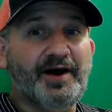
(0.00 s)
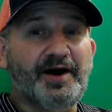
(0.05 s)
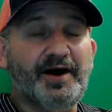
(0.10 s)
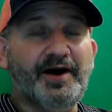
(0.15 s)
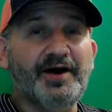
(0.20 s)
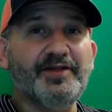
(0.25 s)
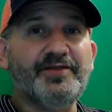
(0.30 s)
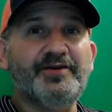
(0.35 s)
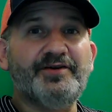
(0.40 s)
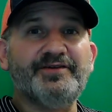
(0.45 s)

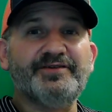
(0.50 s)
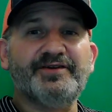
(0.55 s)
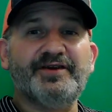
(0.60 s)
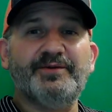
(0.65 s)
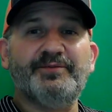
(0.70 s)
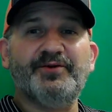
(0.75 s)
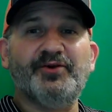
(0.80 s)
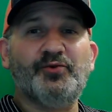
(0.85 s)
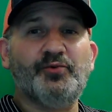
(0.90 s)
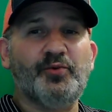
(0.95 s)
others
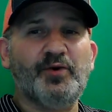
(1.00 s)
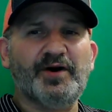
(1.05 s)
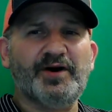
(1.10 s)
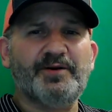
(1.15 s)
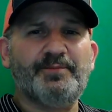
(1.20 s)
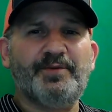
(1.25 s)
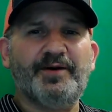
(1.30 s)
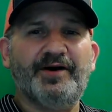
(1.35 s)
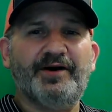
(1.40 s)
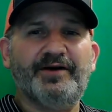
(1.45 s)
can be
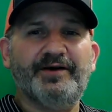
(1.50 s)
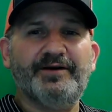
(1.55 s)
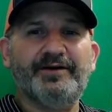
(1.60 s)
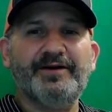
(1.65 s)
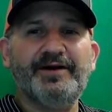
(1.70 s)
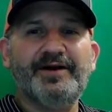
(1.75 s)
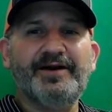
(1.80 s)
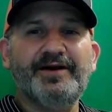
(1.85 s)
quite apparent.